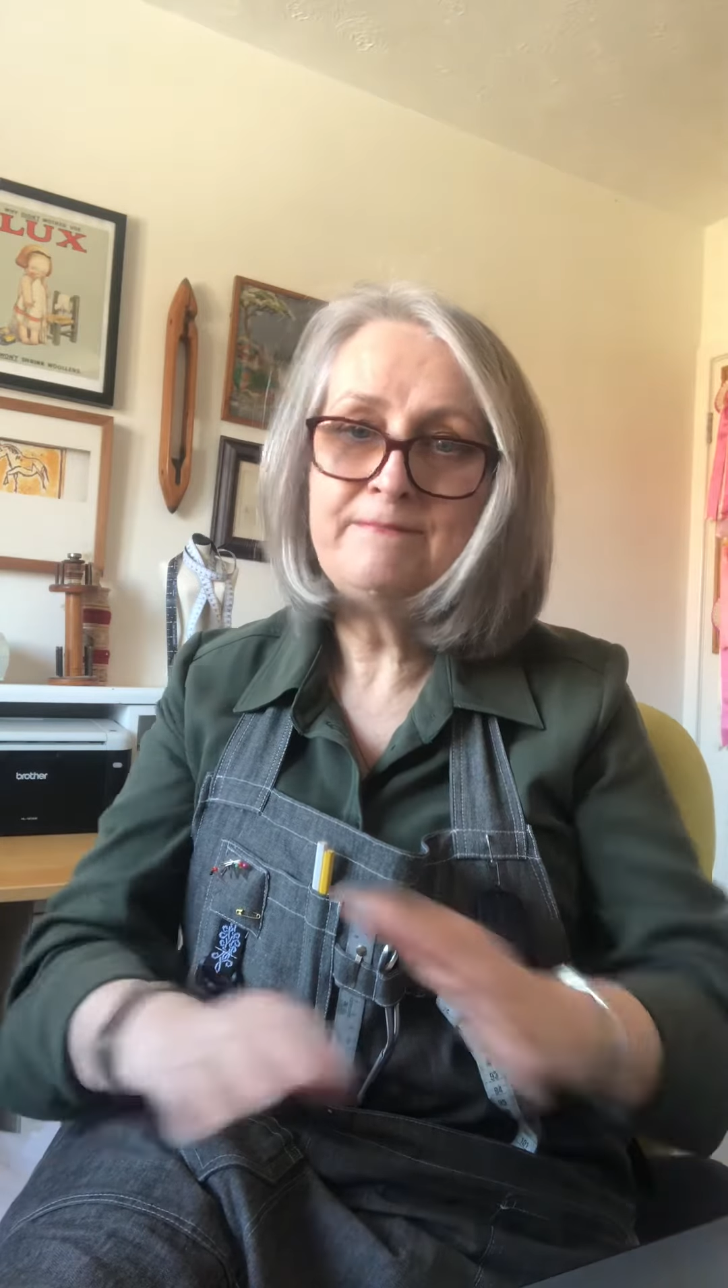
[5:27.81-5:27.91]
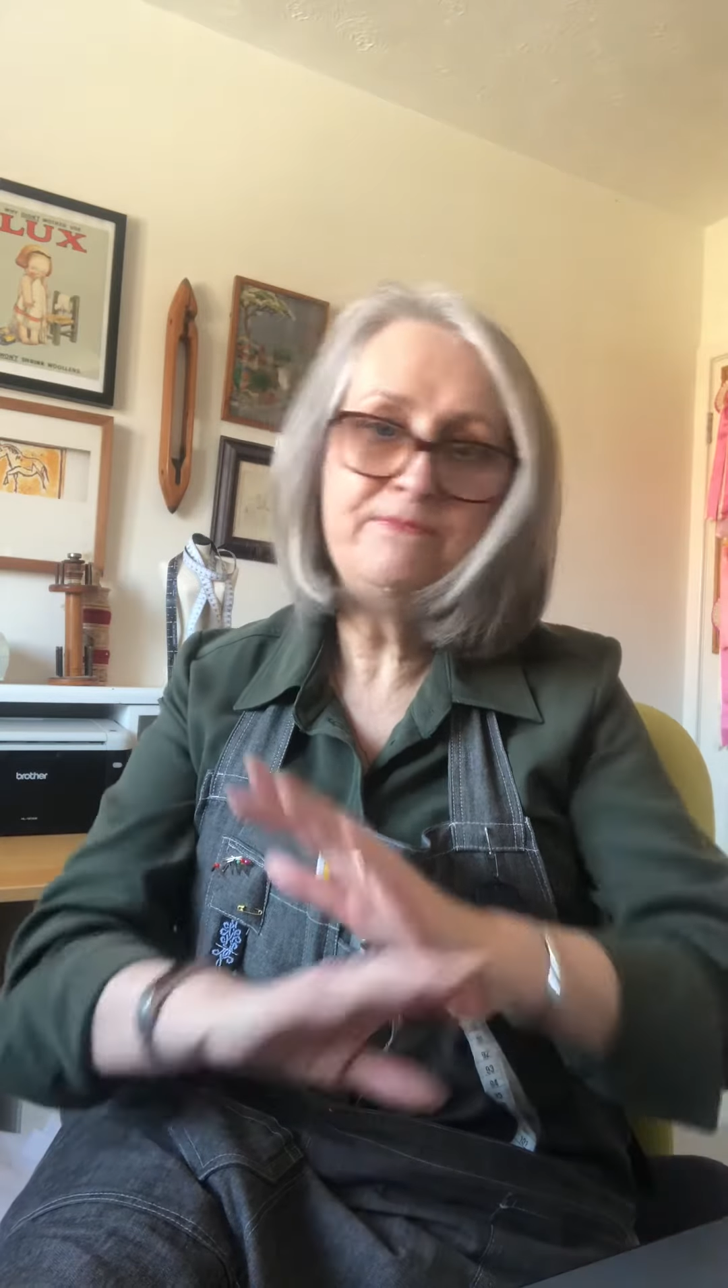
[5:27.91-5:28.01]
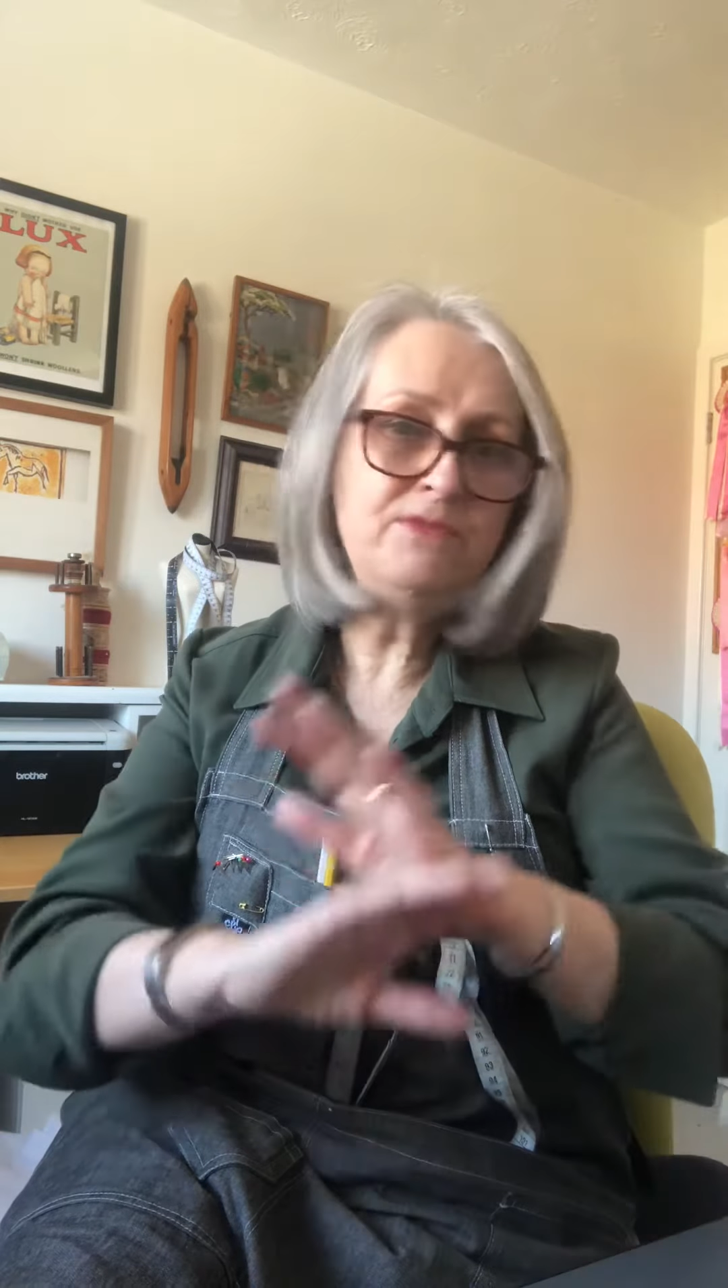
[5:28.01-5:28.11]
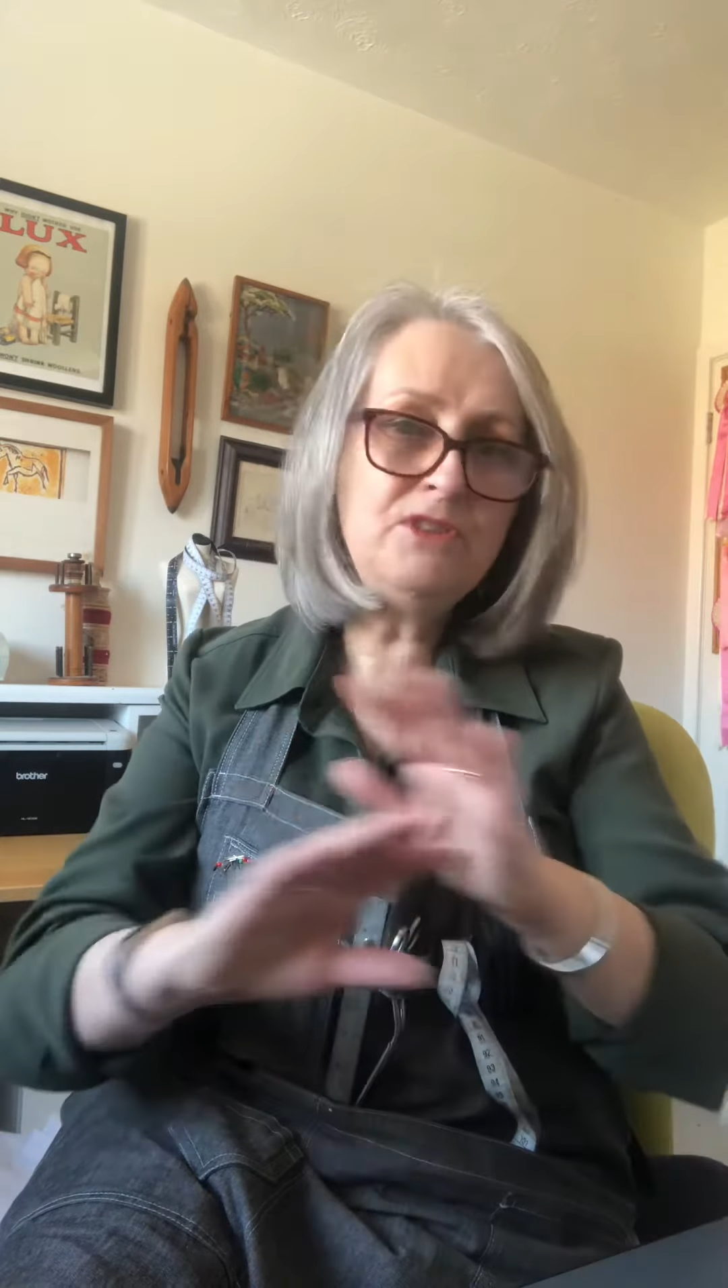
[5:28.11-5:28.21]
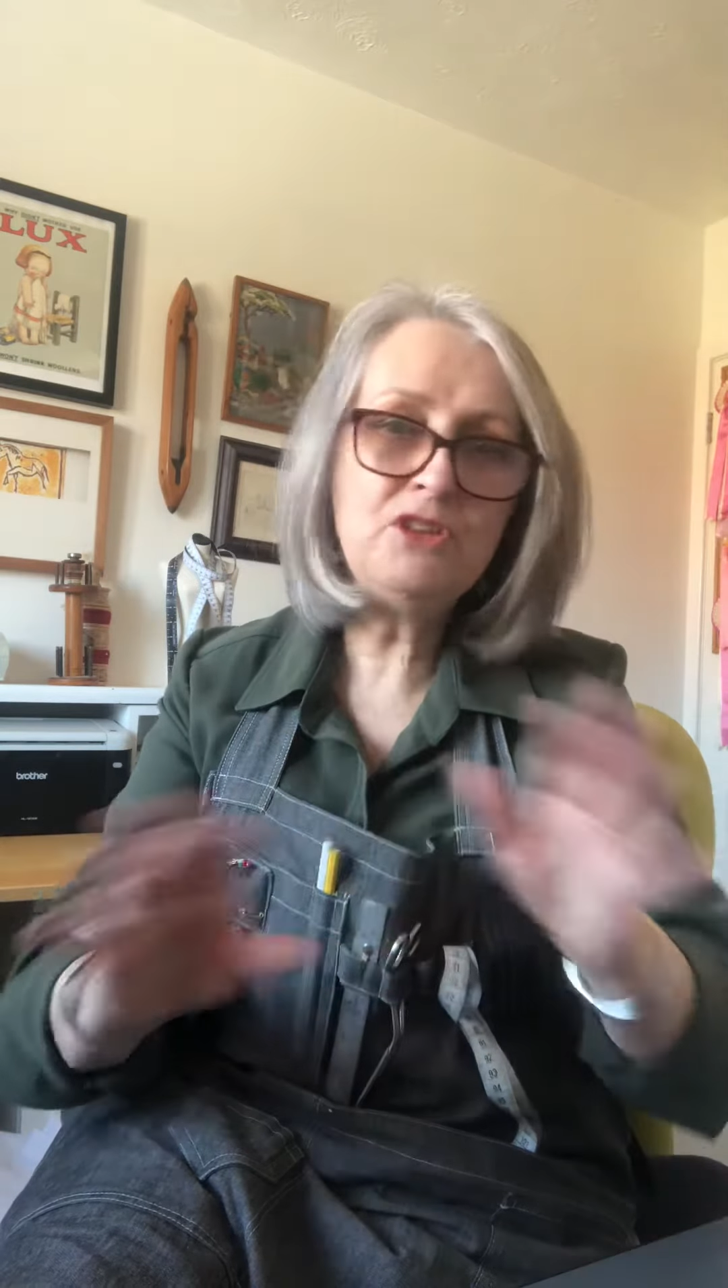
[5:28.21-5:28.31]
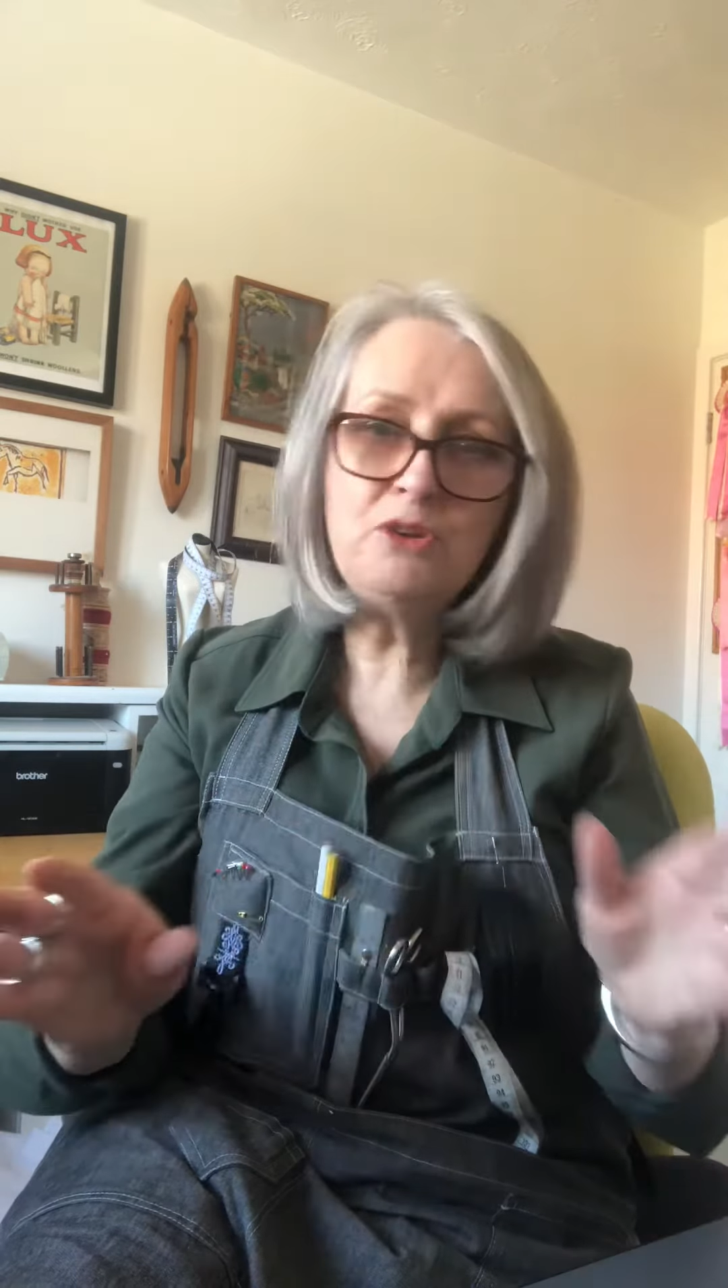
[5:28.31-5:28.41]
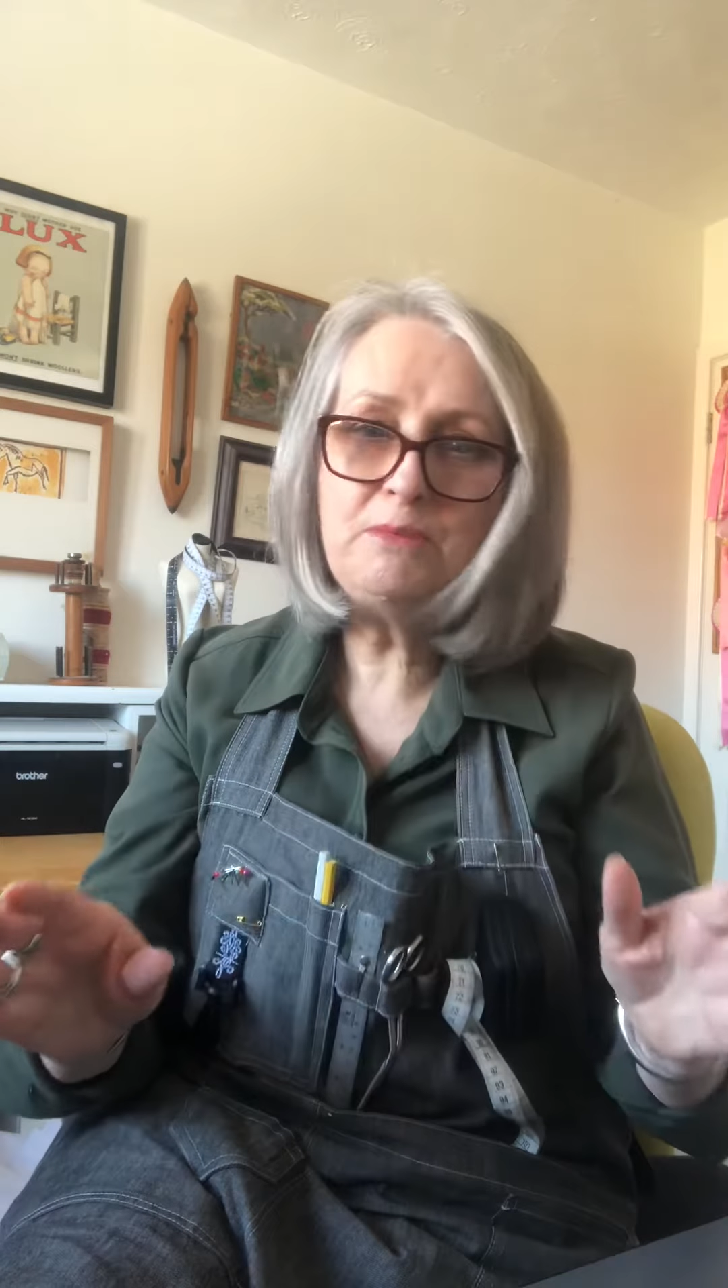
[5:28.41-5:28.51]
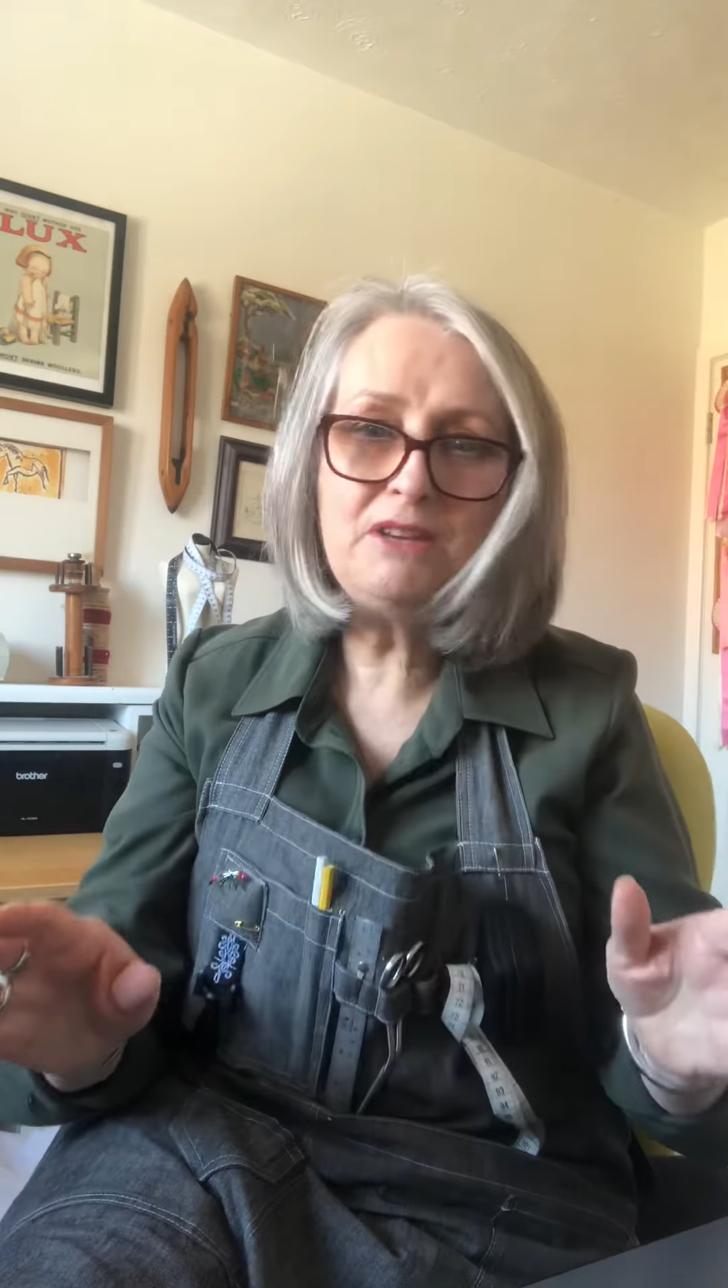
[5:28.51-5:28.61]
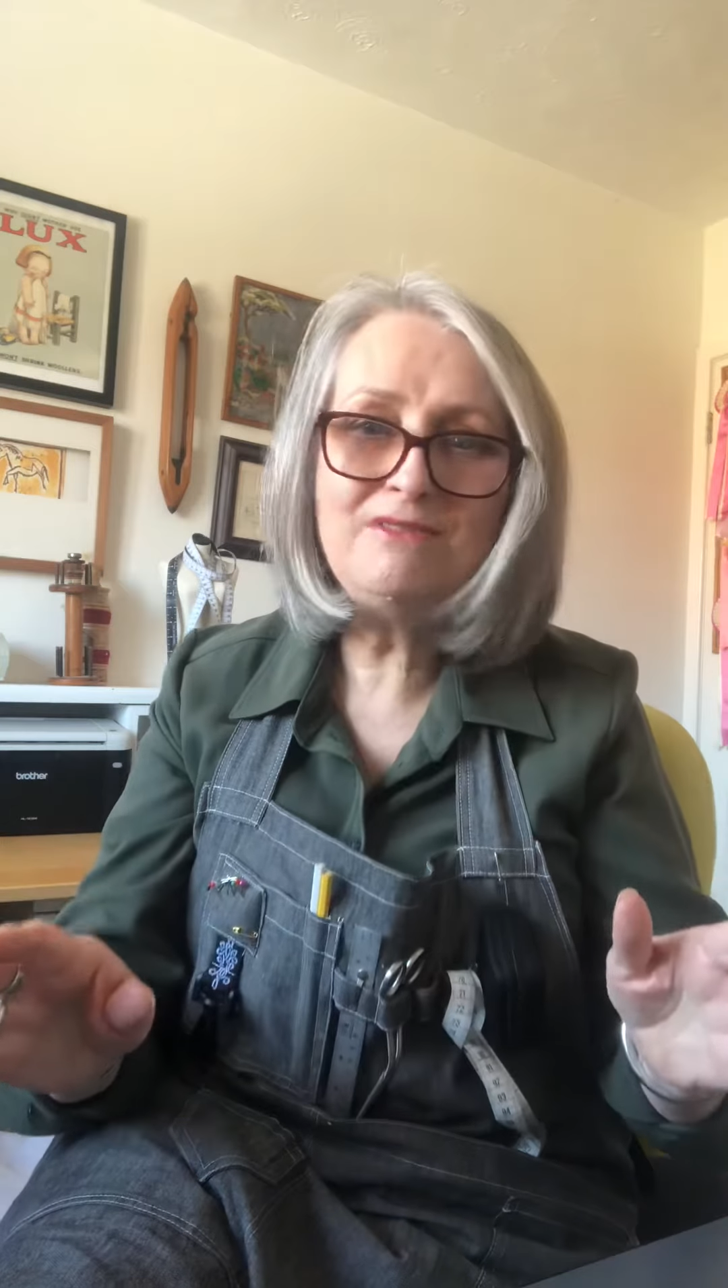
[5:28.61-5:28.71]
Nobody